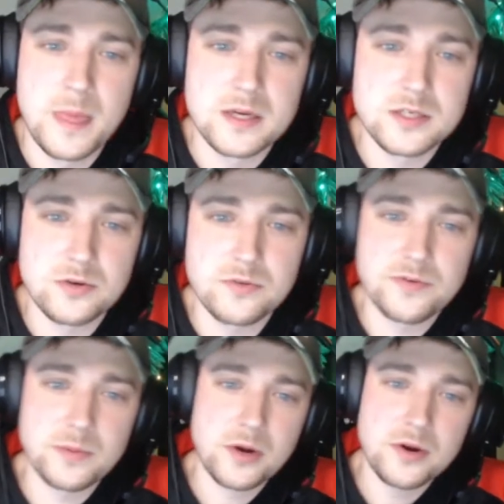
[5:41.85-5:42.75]
So
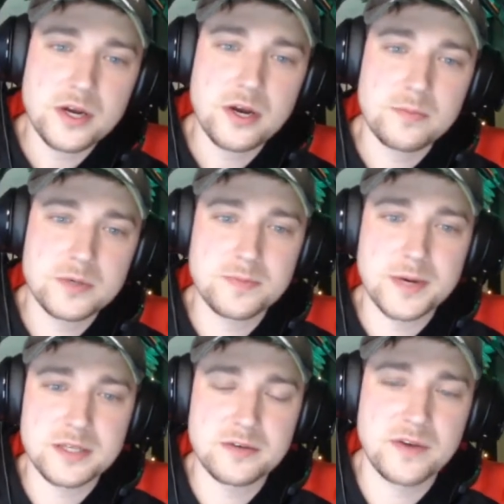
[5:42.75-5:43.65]
from a credit card
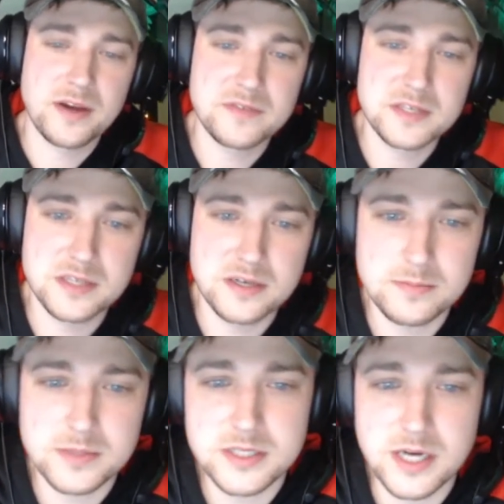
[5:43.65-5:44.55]
perspective, I have this set up
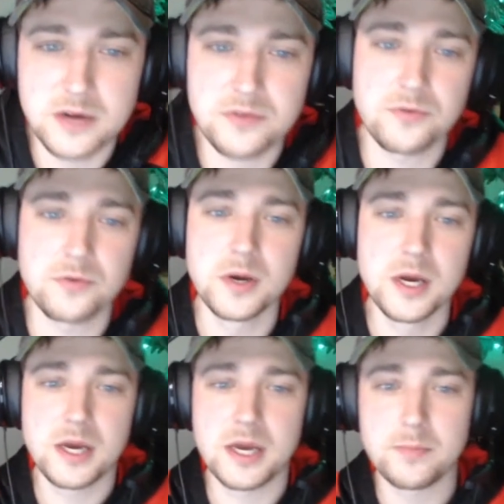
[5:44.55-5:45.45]
to talk through
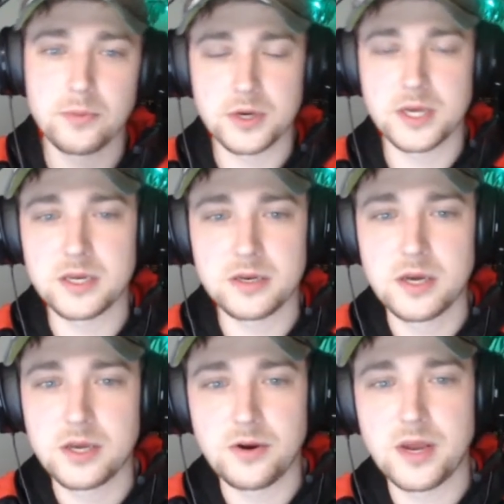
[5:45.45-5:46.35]
and put in
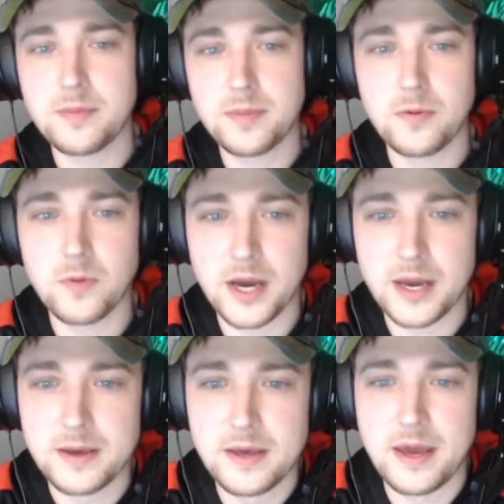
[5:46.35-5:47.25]
your
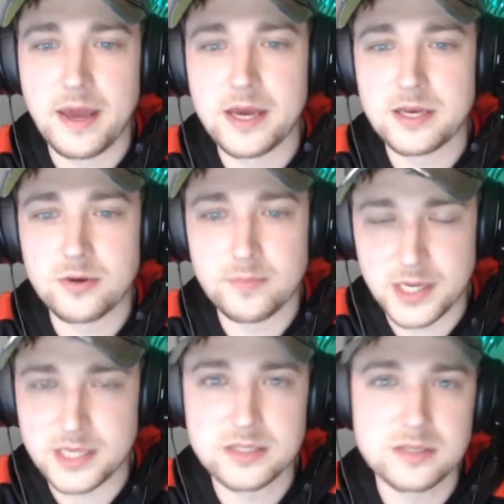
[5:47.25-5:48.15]
APY and your
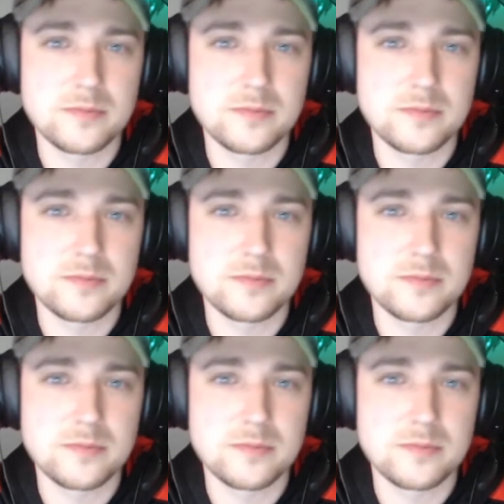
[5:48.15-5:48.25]
base,